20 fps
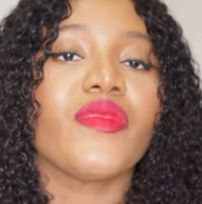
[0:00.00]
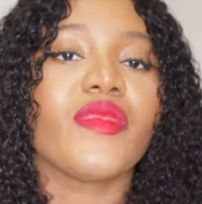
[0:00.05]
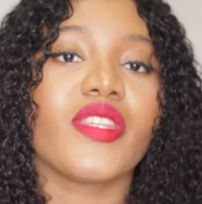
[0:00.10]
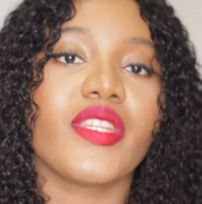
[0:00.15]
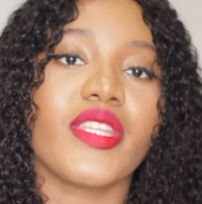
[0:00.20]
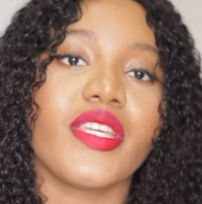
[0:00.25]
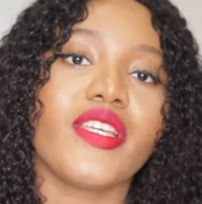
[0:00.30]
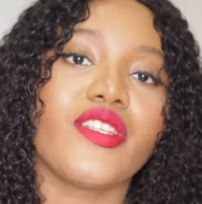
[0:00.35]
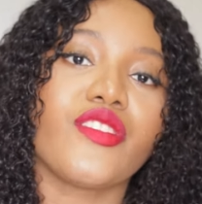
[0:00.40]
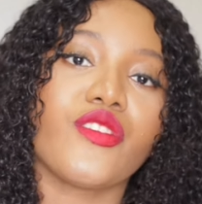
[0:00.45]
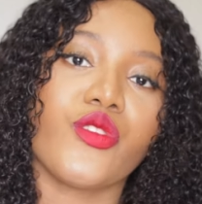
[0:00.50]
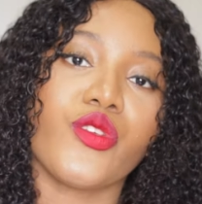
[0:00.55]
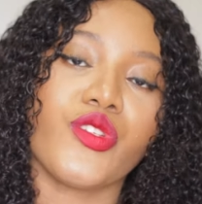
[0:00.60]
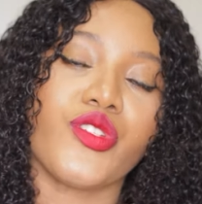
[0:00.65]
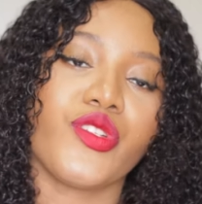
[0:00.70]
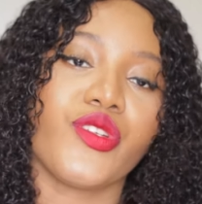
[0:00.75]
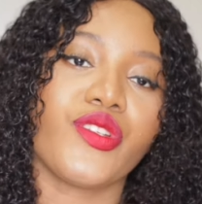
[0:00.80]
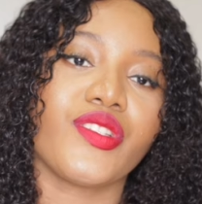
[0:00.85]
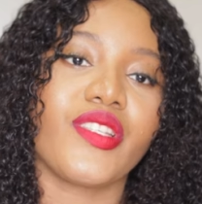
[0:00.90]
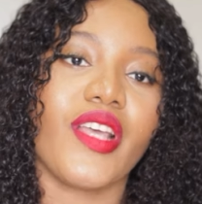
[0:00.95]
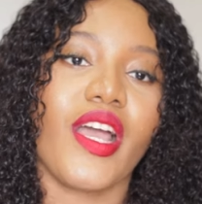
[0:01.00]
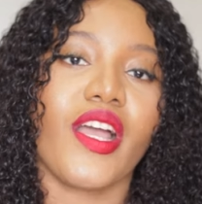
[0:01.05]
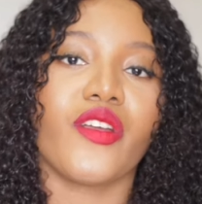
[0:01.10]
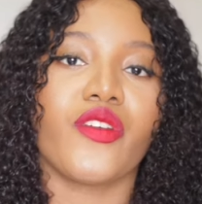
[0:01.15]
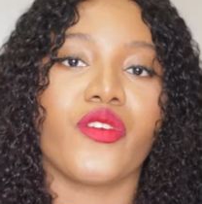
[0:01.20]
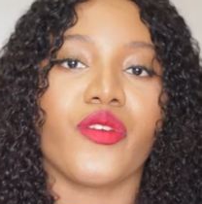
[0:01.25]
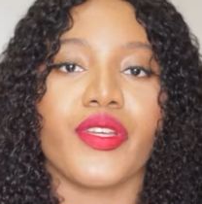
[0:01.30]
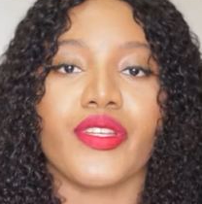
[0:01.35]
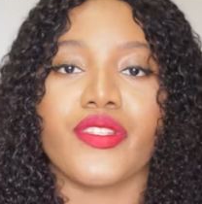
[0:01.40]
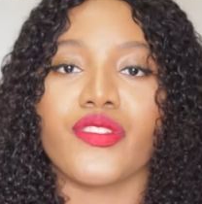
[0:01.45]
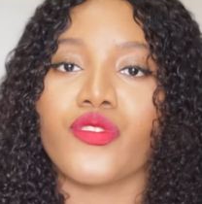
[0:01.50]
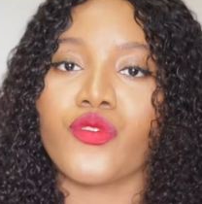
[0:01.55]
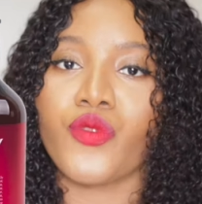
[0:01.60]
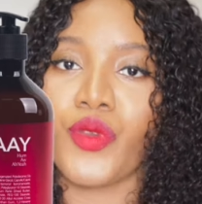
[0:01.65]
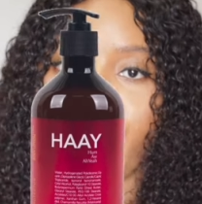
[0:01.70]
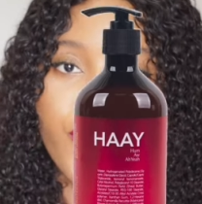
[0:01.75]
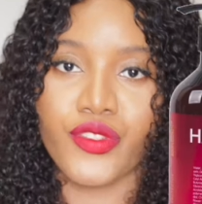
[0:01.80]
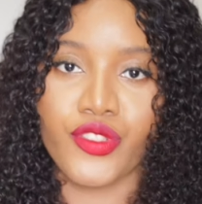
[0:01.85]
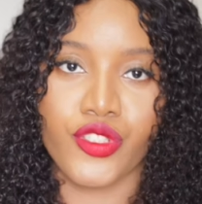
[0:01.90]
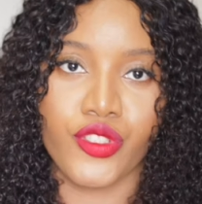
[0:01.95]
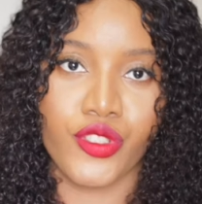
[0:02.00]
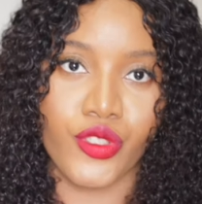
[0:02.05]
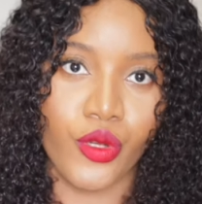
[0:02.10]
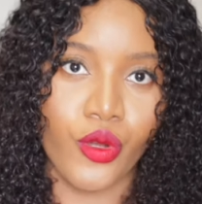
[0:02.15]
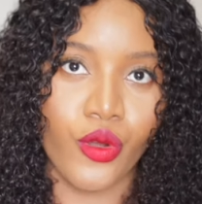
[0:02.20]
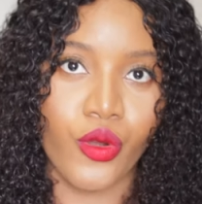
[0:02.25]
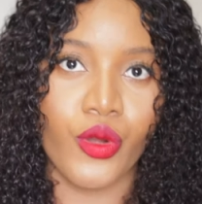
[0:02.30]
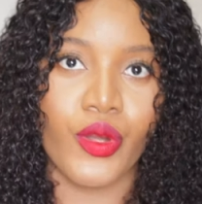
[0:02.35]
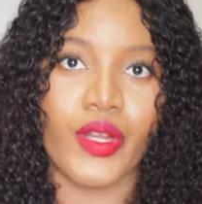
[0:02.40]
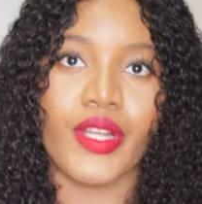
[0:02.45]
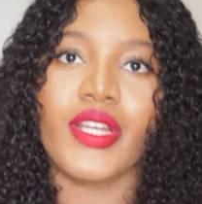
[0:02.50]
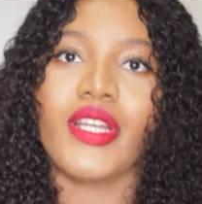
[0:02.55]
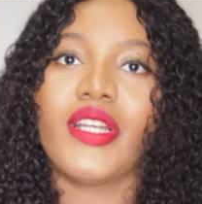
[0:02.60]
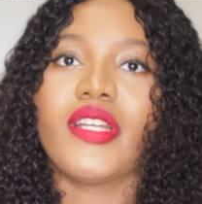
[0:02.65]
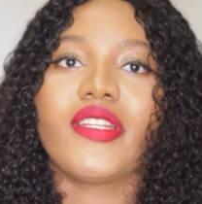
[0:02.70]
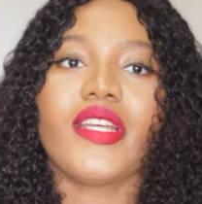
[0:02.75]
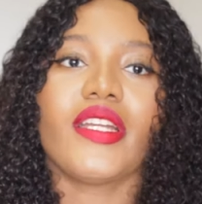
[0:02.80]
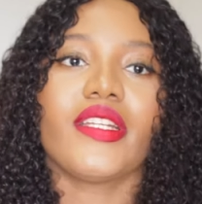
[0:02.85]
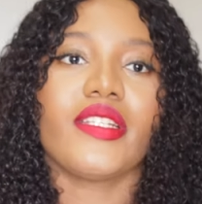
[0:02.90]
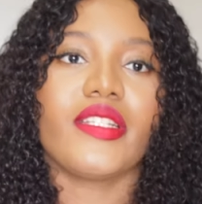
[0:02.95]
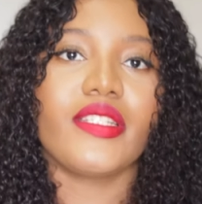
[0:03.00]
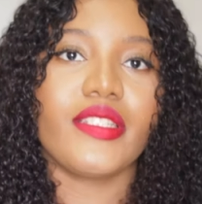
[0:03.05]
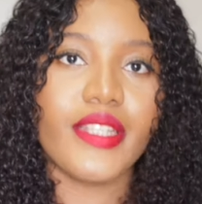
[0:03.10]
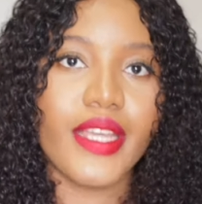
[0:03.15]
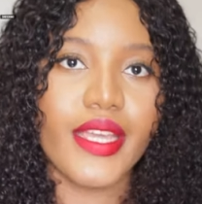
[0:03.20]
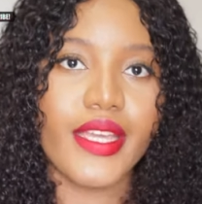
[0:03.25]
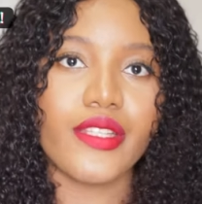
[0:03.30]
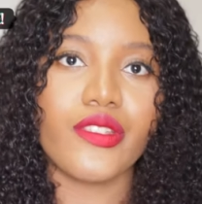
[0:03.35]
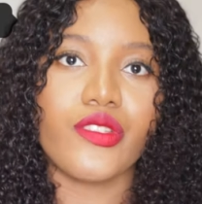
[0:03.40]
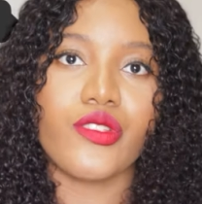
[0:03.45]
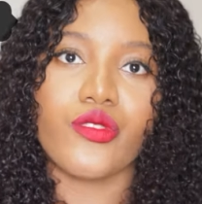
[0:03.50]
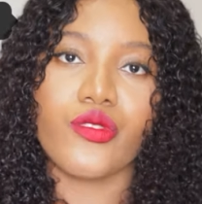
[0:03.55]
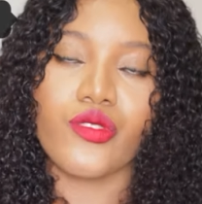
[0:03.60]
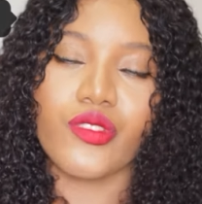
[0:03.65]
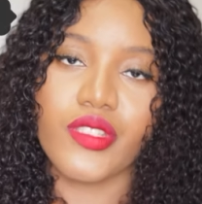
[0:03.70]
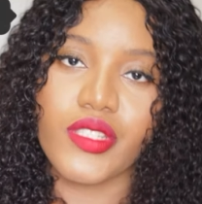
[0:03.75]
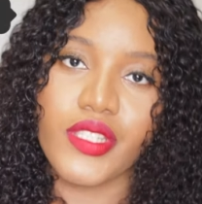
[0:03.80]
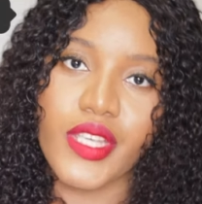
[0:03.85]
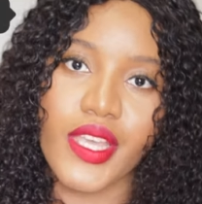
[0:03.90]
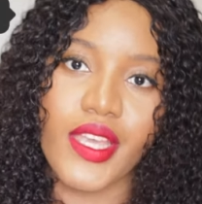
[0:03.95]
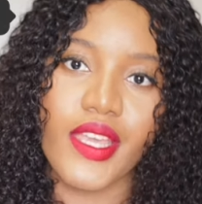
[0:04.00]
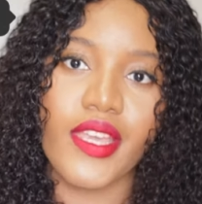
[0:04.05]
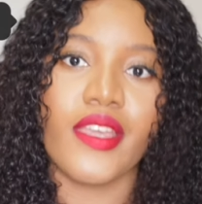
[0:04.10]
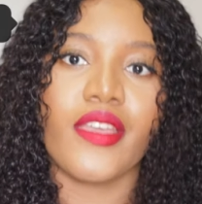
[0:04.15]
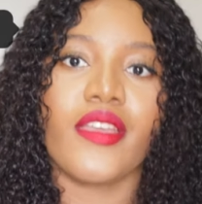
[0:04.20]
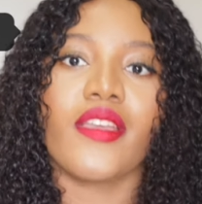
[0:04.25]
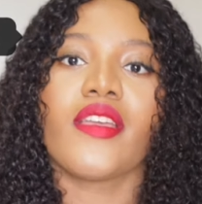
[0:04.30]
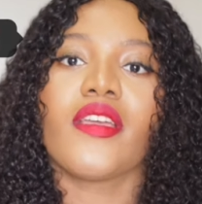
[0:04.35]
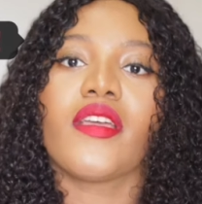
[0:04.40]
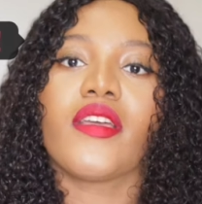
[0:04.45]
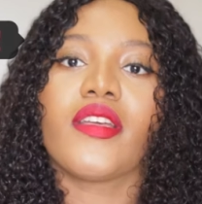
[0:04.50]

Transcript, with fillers: these lotions are going to ensure that the day-to-day